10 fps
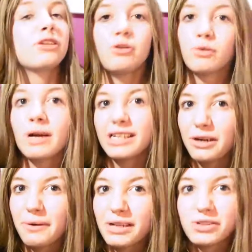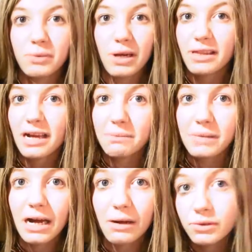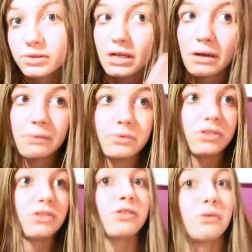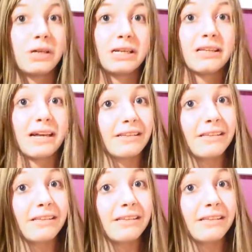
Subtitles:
don't quite know how to work that bit out, so I'm just doing it like